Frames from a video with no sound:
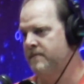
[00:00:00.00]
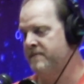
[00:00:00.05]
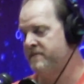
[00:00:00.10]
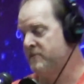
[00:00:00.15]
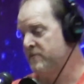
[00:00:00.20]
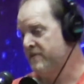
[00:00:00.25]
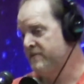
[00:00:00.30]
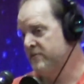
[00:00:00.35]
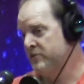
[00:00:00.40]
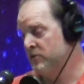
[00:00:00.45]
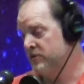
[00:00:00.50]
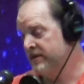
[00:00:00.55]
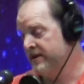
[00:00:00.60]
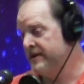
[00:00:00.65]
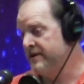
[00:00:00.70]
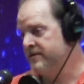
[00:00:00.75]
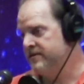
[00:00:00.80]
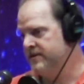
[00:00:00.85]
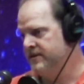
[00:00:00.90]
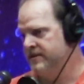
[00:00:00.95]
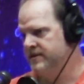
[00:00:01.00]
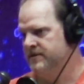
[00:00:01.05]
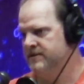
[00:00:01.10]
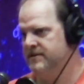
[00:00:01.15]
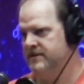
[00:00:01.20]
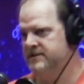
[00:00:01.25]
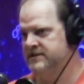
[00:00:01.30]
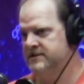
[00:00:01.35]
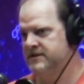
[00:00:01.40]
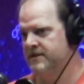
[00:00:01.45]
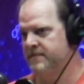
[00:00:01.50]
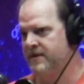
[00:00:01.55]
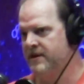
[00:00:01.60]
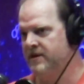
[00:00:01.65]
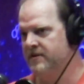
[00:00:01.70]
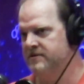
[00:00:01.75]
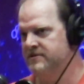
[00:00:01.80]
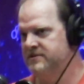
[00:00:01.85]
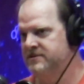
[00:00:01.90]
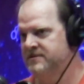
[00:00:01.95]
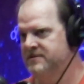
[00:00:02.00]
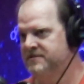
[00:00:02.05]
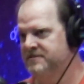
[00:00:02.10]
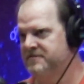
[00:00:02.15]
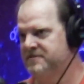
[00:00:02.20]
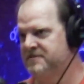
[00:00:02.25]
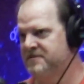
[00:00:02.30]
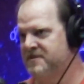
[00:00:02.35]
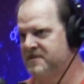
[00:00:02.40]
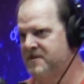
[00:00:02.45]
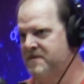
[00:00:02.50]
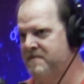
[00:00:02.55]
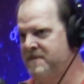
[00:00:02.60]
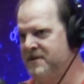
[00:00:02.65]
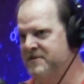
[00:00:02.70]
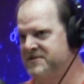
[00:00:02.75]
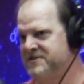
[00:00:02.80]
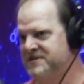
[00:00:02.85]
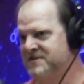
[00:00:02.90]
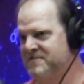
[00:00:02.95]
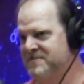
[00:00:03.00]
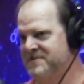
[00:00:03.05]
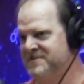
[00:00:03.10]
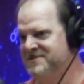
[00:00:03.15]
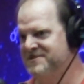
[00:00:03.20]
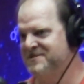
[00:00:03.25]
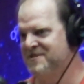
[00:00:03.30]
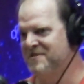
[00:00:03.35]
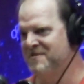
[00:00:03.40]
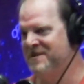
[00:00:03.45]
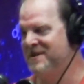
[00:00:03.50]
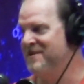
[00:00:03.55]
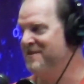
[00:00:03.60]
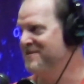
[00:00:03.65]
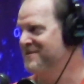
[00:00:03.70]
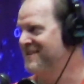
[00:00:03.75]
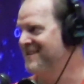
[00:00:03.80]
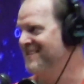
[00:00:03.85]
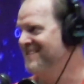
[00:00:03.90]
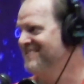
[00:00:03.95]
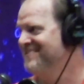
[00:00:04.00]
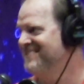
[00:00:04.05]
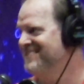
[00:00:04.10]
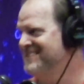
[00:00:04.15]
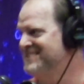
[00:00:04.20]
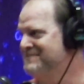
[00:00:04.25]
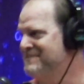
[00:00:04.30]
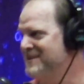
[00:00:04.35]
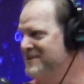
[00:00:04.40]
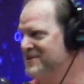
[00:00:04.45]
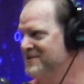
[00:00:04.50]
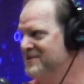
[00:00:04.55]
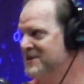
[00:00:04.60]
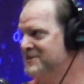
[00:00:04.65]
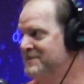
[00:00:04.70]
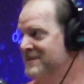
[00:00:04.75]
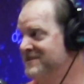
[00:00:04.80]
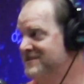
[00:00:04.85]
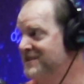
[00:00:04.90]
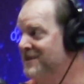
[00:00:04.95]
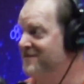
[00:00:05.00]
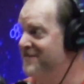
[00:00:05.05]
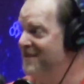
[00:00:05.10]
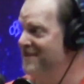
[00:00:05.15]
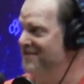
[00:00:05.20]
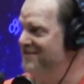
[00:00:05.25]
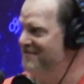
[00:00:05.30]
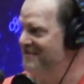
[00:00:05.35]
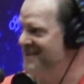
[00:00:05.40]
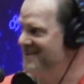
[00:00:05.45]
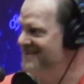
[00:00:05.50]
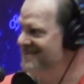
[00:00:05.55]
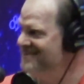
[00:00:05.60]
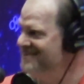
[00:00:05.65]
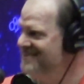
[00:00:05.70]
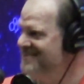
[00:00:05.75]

if we learned anything, it's about someone's own health care. It's about self-health, right?